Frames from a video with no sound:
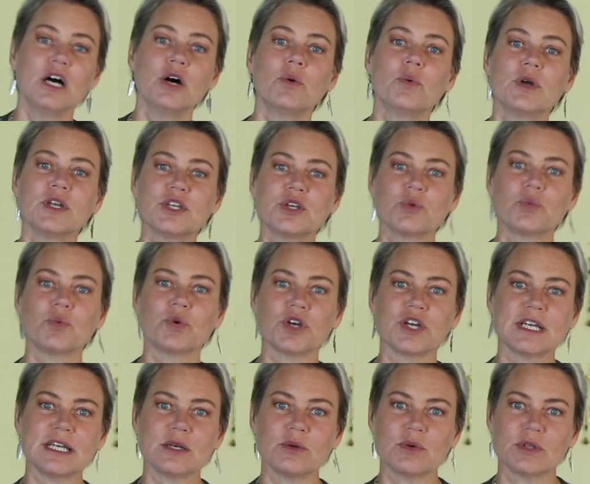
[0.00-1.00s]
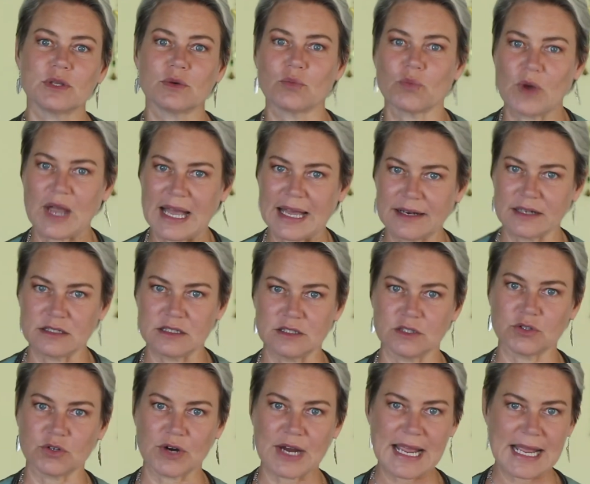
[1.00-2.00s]
When you're working with a rattle
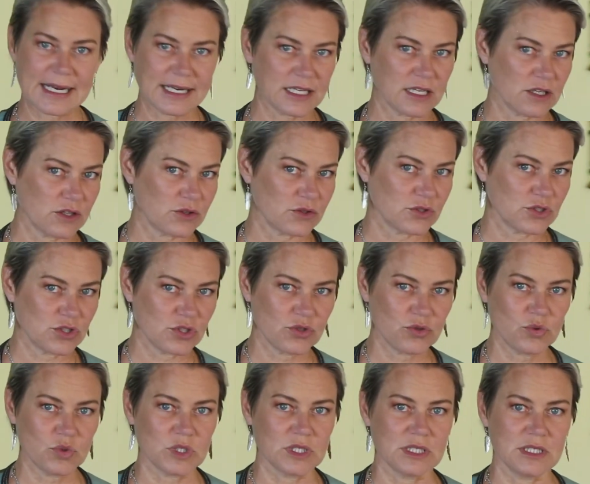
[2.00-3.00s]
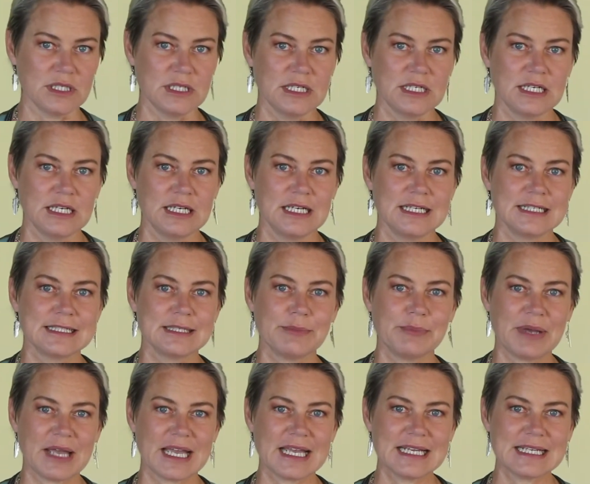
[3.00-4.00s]
or any other tool, to
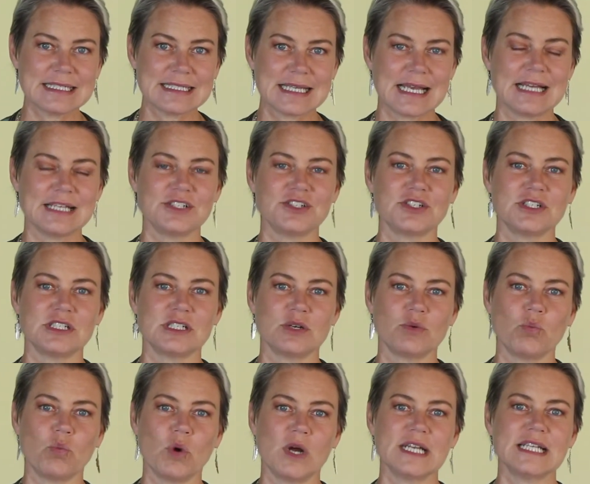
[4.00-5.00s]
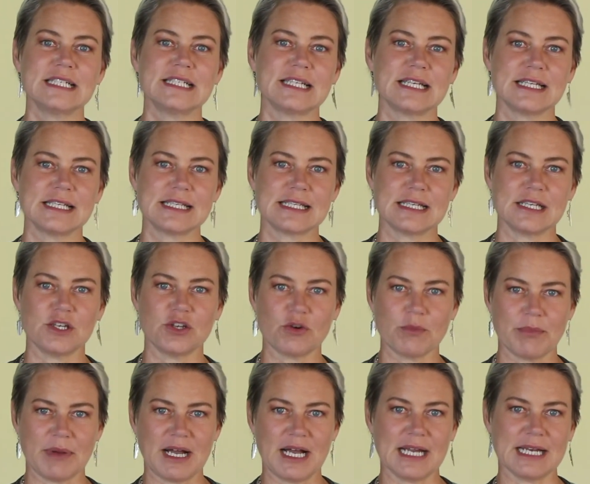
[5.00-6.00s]
pay attention to what it does in your
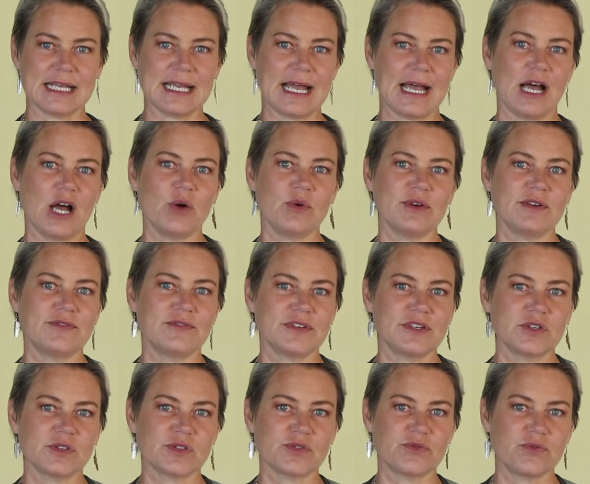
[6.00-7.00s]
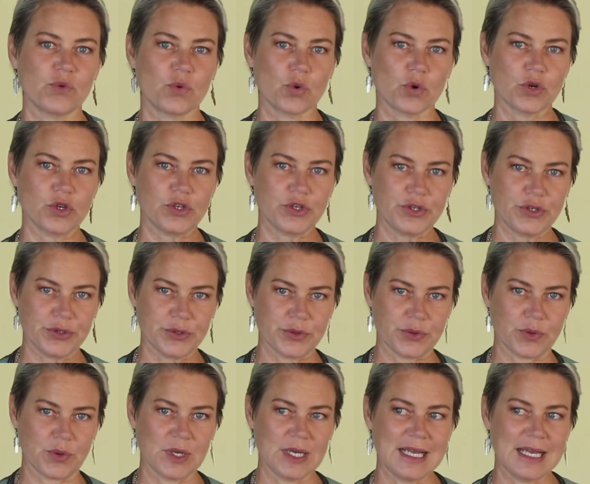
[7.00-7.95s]
body, how it feels for you.